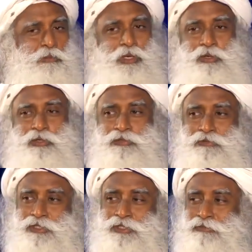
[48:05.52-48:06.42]
Because
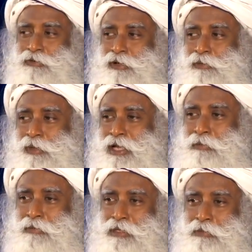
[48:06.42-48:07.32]
first of all, when
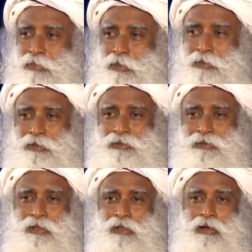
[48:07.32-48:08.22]
I meet people,
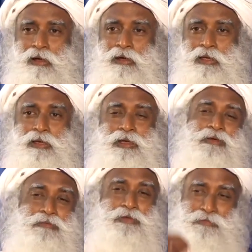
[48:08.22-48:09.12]
it
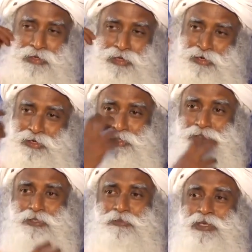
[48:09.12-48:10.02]
never even
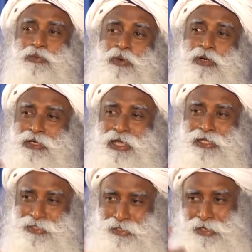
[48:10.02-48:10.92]
occurs to me what
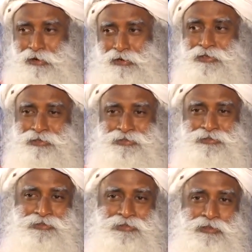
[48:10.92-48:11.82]
caste they are.
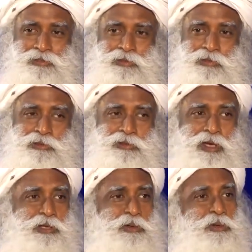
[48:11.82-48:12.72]
So
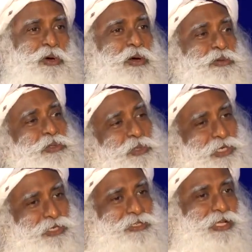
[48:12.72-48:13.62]
I don't know how to do
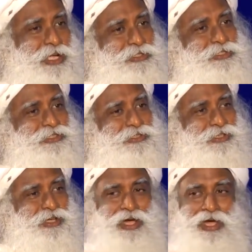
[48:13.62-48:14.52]
intercastes,
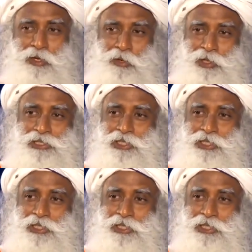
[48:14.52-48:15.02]
I only